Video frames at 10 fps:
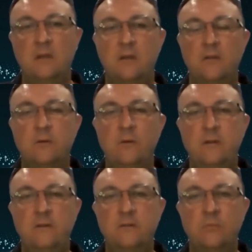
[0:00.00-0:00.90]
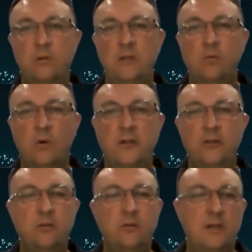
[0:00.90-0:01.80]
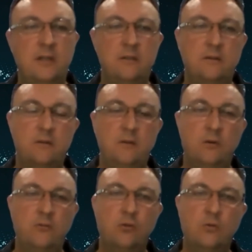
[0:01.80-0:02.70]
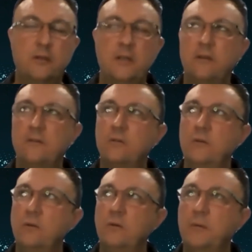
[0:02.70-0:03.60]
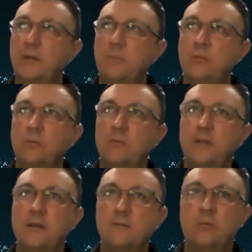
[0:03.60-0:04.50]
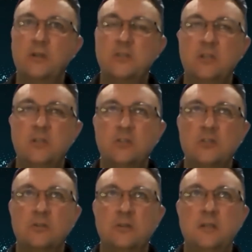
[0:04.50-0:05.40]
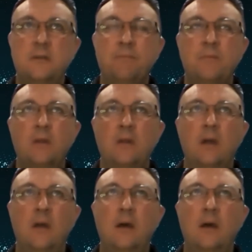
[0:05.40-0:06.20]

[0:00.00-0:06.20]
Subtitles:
So it's really quite new, and talking to people in the exploration industry, they